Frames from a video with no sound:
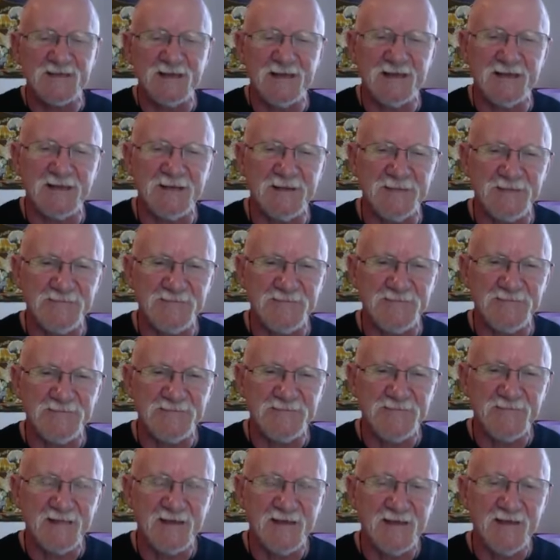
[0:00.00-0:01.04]

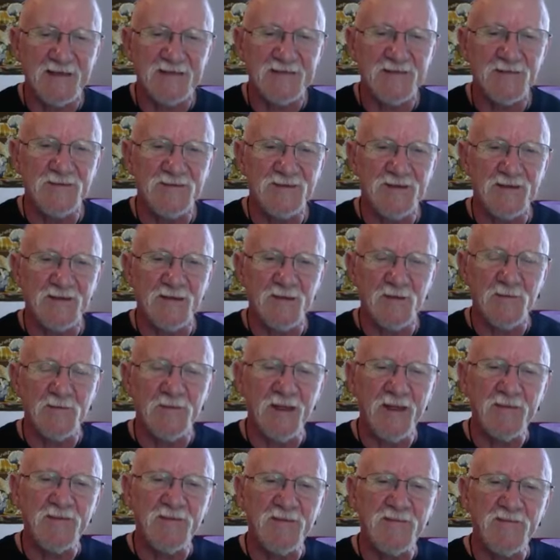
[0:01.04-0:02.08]
There was a little
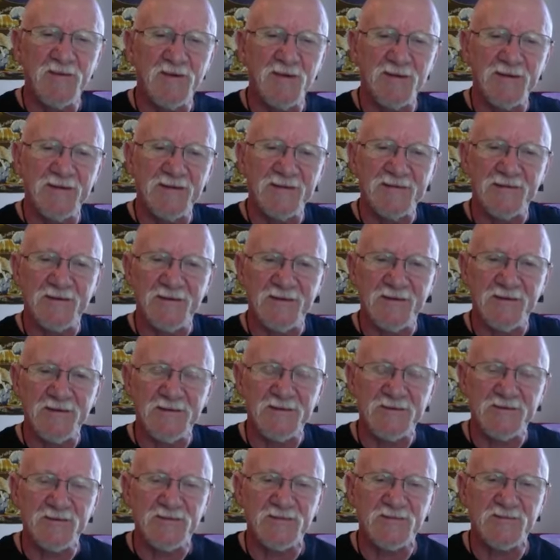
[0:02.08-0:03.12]
baby bird. There's a little
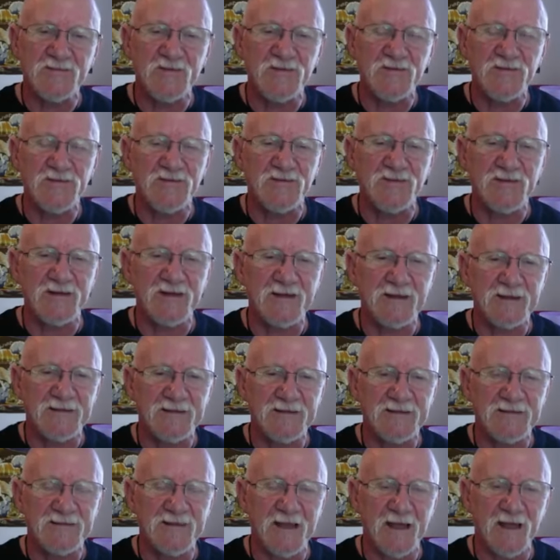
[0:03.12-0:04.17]
spruce tree
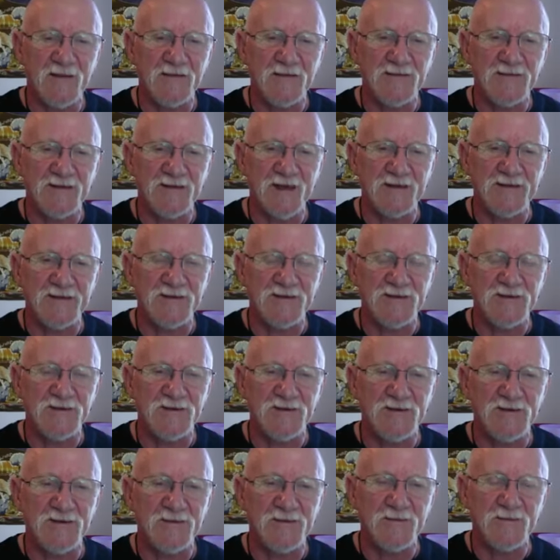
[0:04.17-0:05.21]
that's outside the
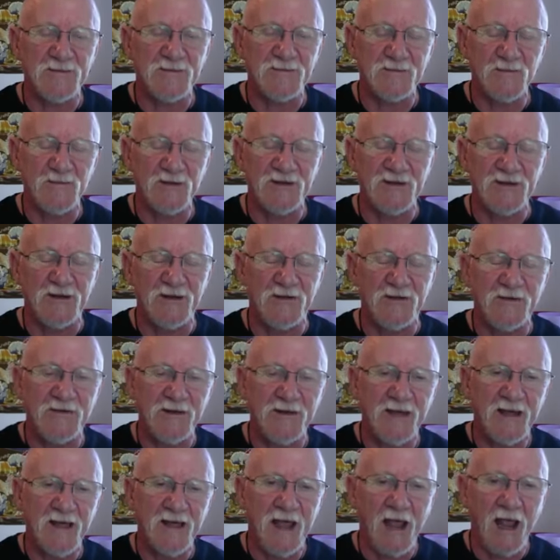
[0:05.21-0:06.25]
door window.
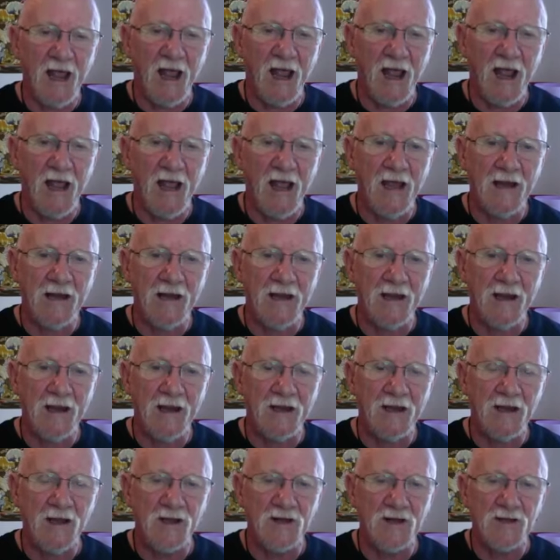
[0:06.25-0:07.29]
And
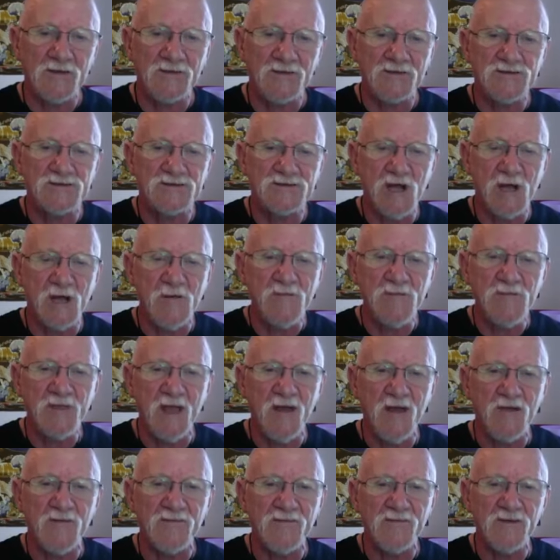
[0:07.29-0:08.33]
it jumped
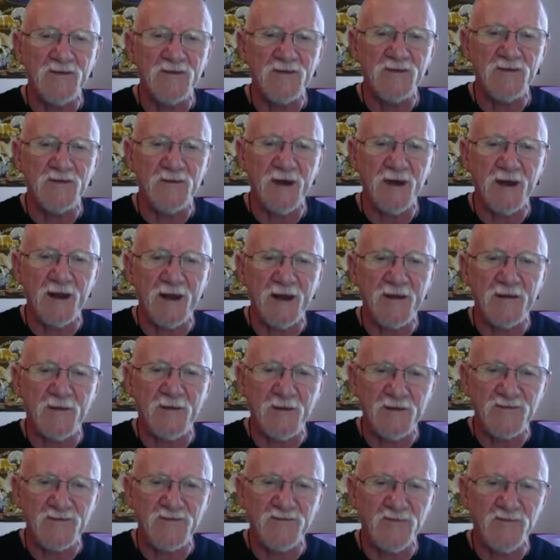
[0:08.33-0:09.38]
out of the tree in
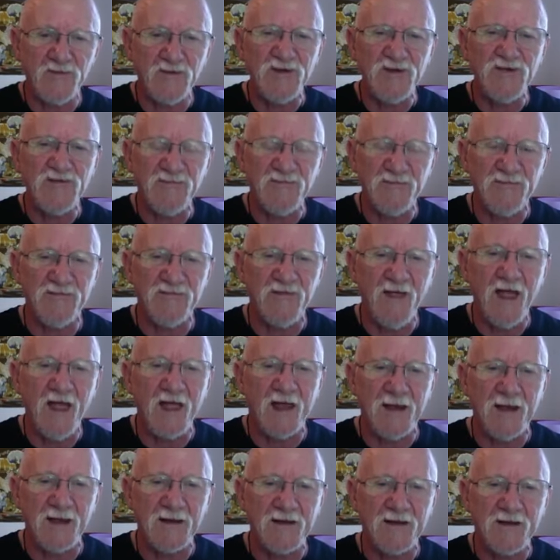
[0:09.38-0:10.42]
its first
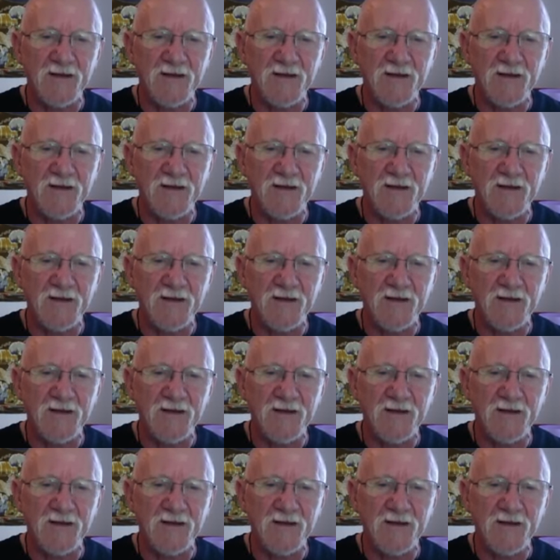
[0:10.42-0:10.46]
flight.